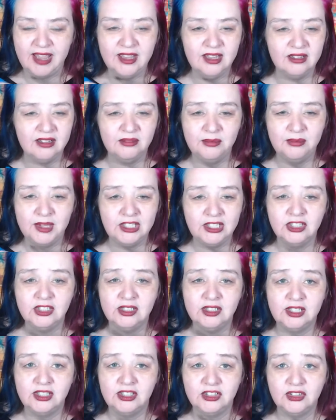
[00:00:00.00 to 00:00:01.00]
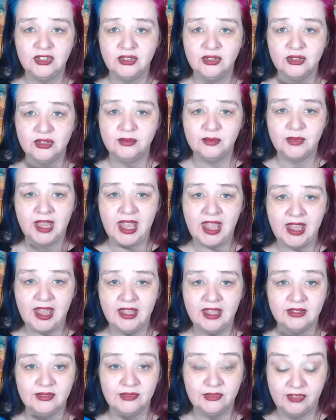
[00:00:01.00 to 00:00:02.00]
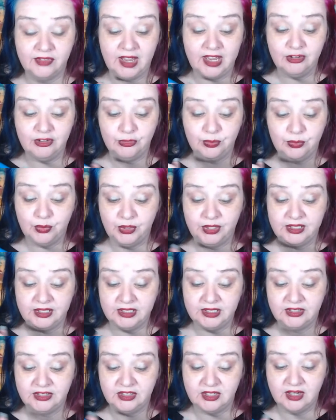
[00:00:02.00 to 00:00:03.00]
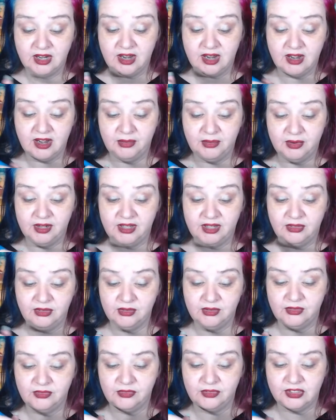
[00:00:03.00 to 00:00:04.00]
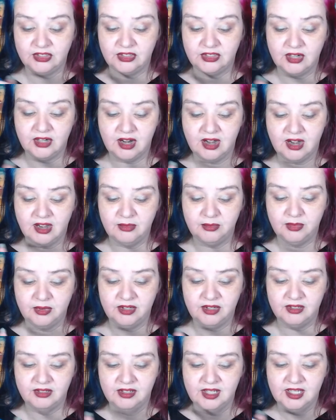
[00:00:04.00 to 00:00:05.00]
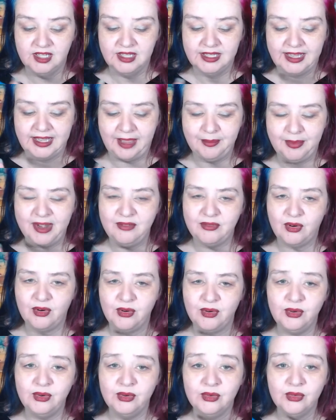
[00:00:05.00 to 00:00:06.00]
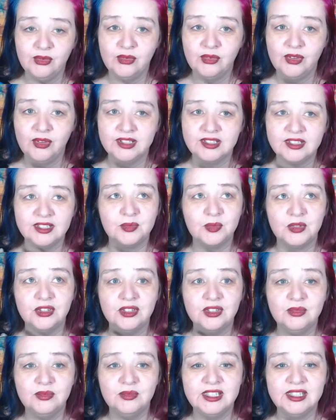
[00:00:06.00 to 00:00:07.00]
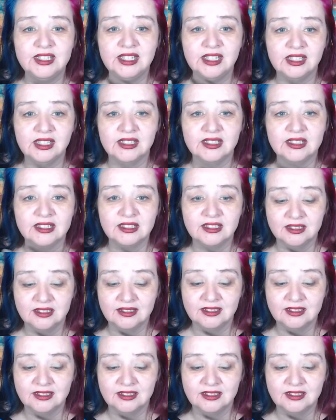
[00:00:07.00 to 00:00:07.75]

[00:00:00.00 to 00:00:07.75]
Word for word: I immediately just thought in my head five pointed star when I thought of a star. But am I wrong? Is it supposed to be six?